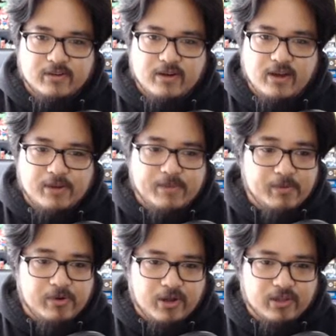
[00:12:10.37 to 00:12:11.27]
I
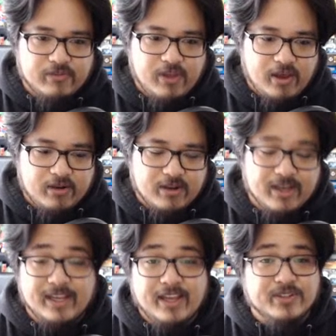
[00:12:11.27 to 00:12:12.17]
remember all of that.
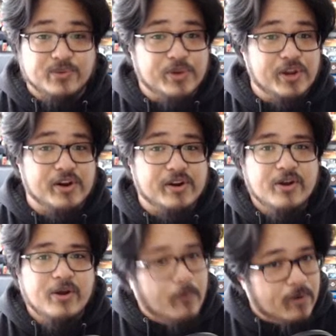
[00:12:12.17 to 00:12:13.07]
It's weird.
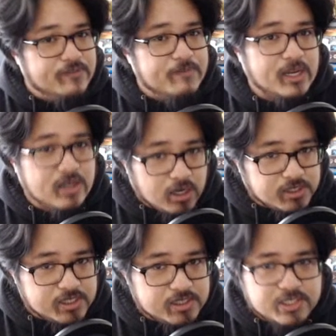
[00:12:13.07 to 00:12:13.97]
One of my
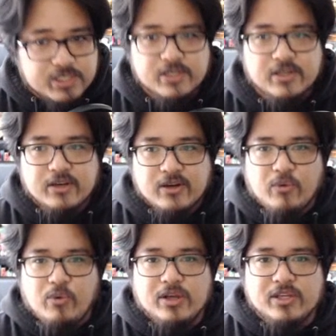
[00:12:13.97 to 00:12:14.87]
cousins
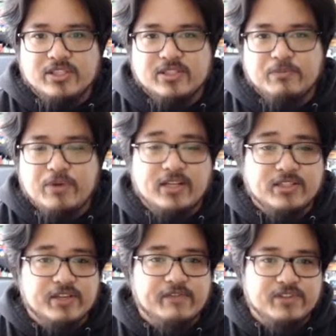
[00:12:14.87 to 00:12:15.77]
was
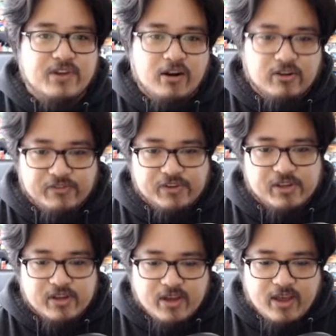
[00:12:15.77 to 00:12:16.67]
practicing photography,
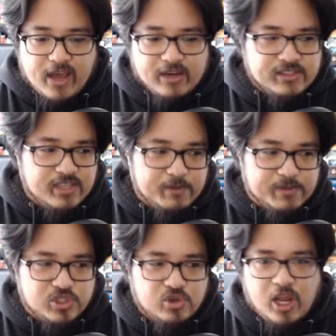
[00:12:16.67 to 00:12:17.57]
and he set up
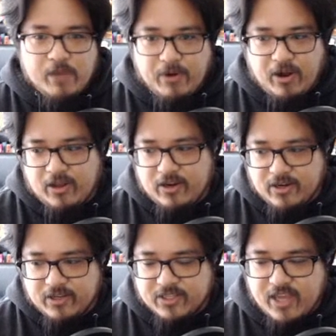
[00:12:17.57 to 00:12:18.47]
his tripod
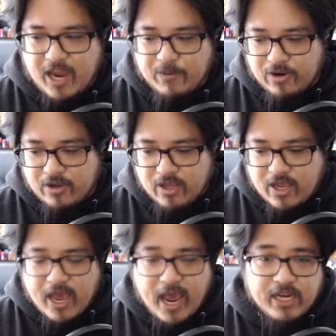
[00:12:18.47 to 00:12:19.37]
and his camera,
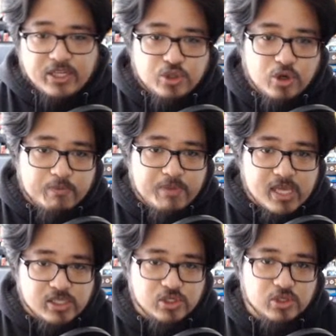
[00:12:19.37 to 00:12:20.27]
and he took
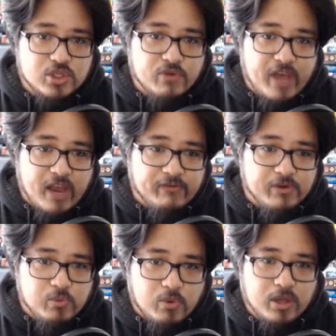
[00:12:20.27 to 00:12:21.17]
pictures of
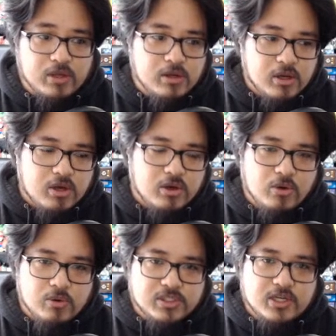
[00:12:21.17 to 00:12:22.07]
everyone
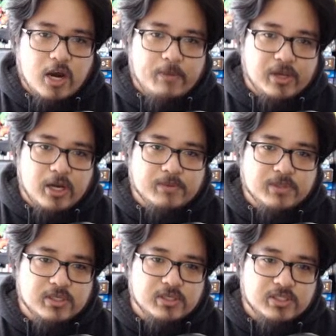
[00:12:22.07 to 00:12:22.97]
who was coming up
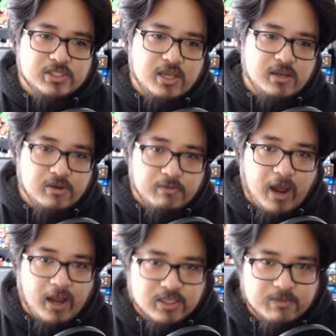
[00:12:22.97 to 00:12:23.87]
to say
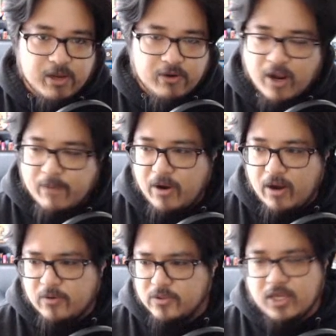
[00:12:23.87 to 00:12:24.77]
goodbye to my grandpa.
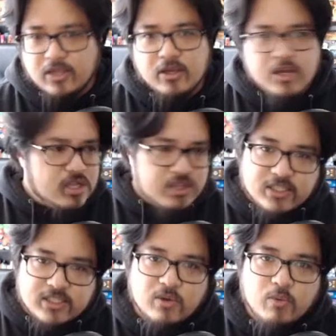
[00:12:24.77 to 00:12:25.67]
And I was like,
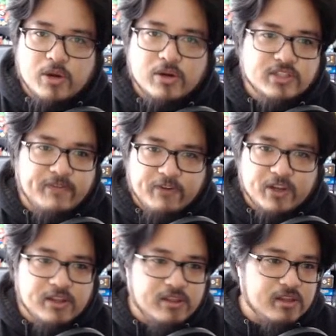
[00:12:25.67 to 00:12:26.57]
this is the weirdest
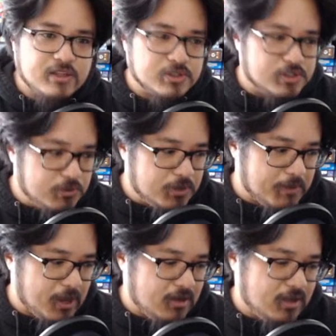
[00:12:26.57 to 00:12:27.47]
freaking thing that you're doing,
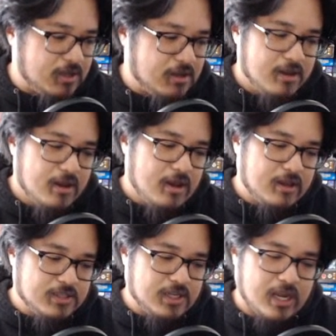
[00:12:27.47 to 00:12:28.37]
man. Like,
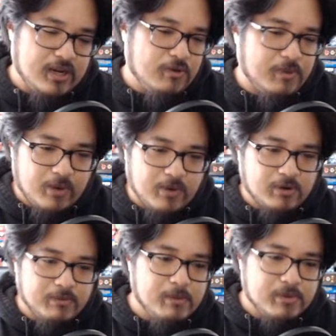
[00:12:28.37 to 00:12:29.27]
he's like, I know, but I want to
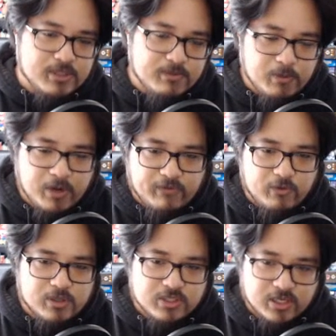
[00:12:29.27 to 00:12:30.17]
remember this moment.
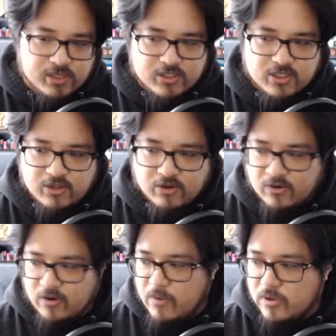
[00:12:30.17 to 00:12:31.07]
Everyone's like, so their
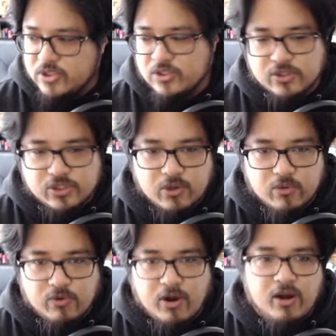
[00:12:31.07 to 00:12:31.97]
emotions are so
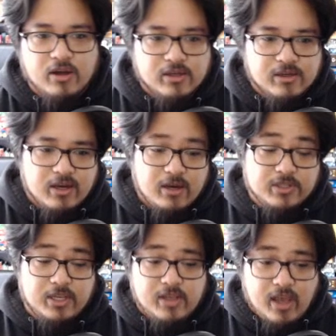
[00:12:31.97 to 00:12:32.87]
raw. I was
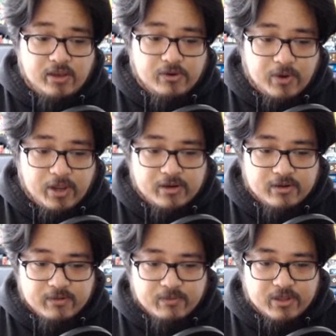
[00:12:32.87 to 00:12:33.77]
like, yeah, you're right.
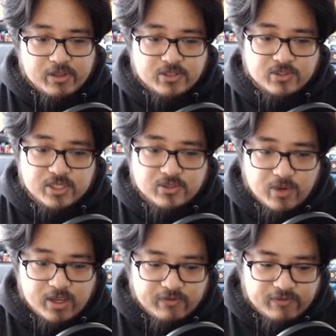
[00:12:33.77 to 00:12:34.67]
But this was his
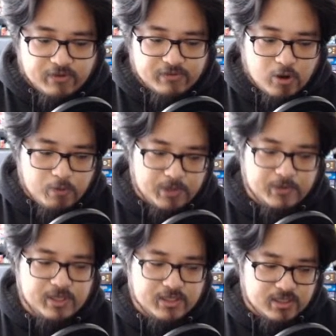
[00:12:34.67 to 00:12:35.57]
way of coping
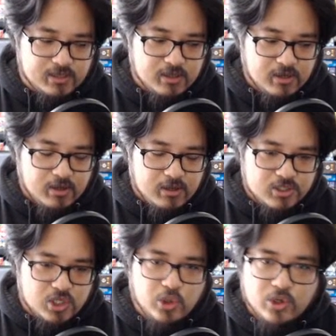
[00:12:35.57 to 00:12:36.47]
with it,
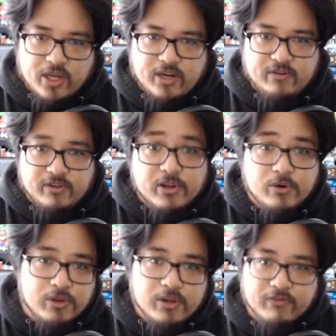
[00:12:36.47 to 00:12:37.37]
to look at it
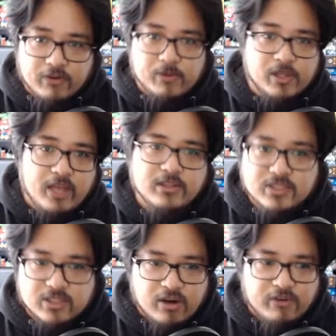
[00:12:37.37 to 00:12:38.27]
literally from a
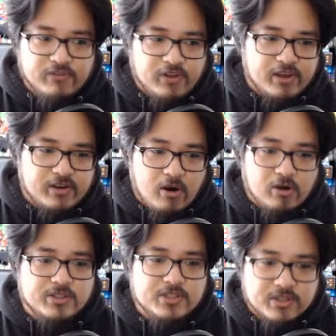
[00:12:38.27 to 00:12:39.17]
lens of like
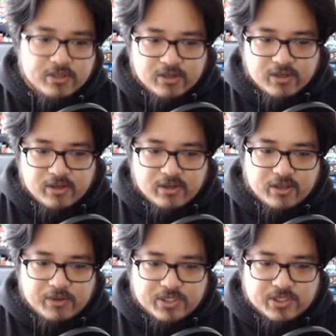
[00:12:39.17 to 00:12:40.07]
art.
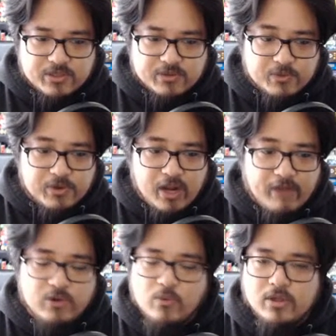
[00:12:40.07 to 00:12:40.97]
It was weird.
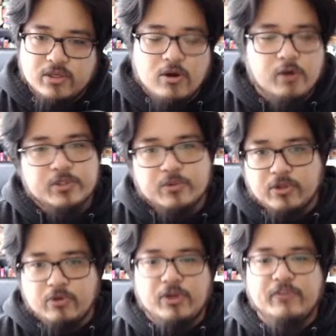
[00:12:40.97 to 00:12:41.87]
Everyone copes
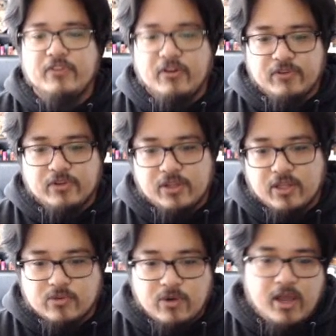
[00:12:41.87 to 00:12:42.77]
with grief differently.
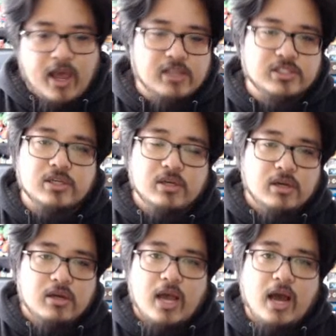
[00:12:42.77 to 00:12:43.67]
That's why I asked,
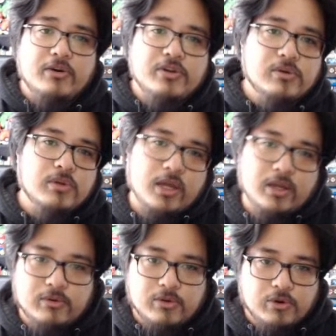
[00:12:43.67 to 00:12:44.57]
how do you let
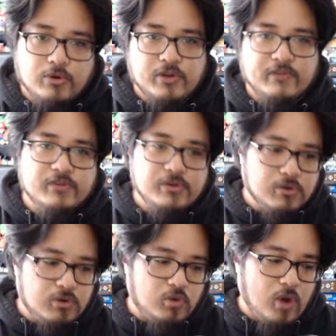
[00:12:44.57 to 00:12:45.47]
out your grief? Do you
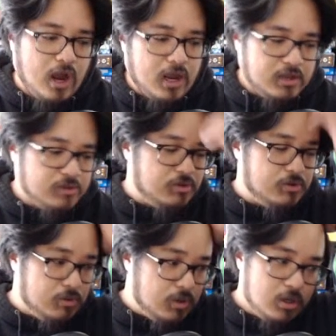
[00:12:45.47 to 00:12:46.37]
cry? Do
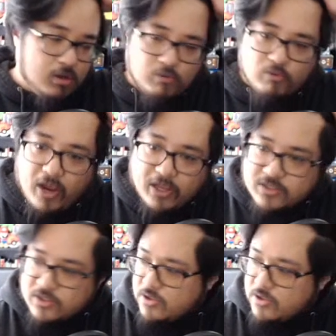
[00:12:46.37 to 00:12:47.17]
you write?